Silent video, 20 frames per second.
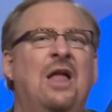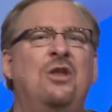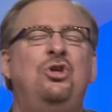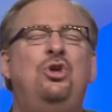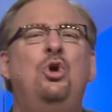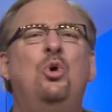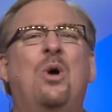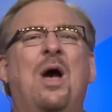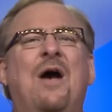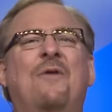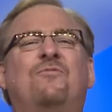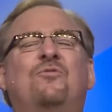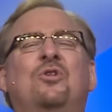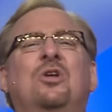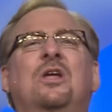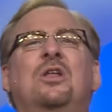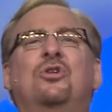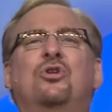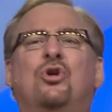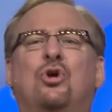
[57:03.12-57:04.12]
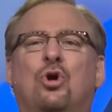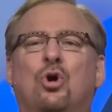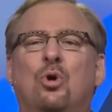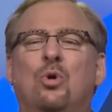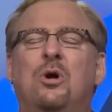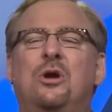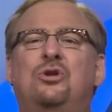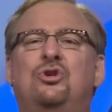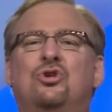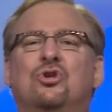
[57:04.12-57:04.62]
And you have to
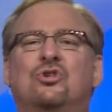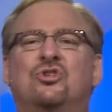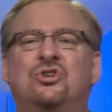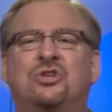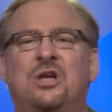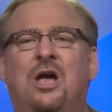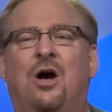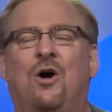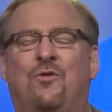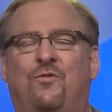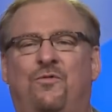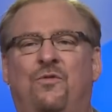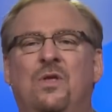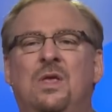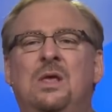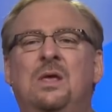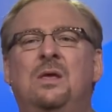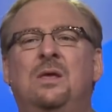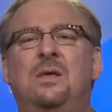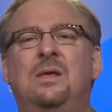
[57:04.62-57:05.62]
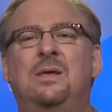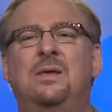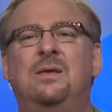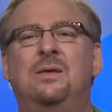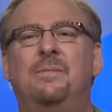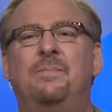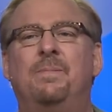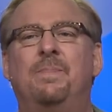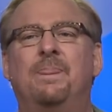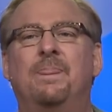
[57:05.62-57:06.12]
encourage yourself
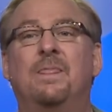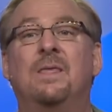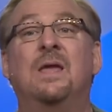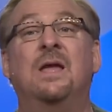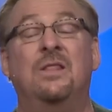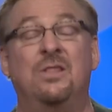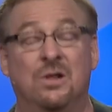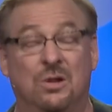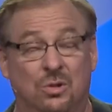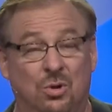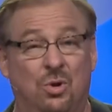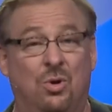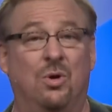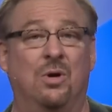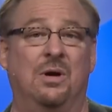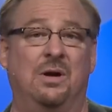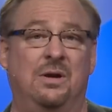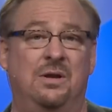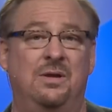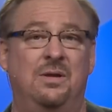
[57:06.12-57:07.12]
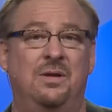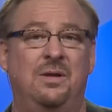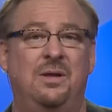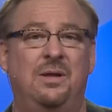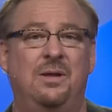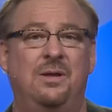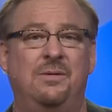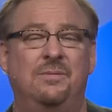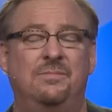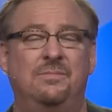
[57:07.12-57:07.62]
in the Lord,
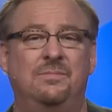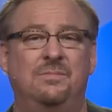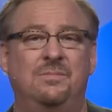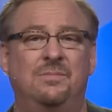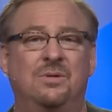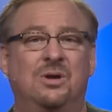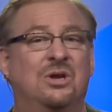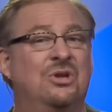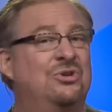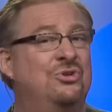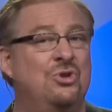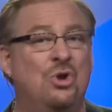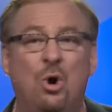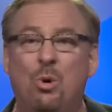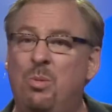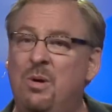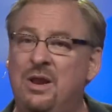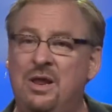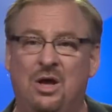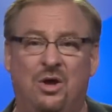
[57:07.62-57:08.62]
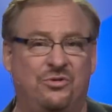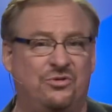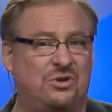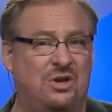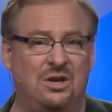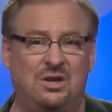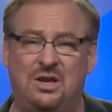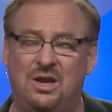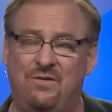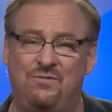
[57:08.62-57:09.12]
because nobody else
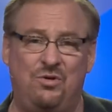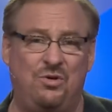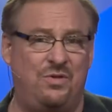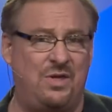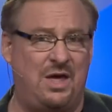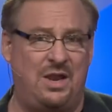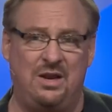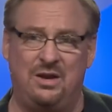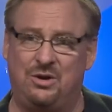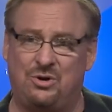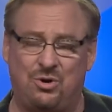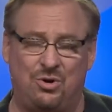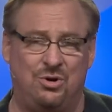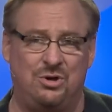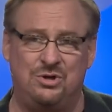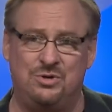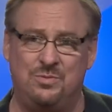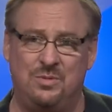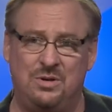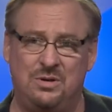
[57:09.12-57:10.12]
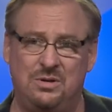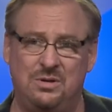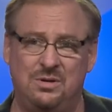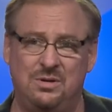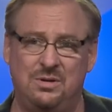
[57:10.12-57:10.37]
can give you that encouragement.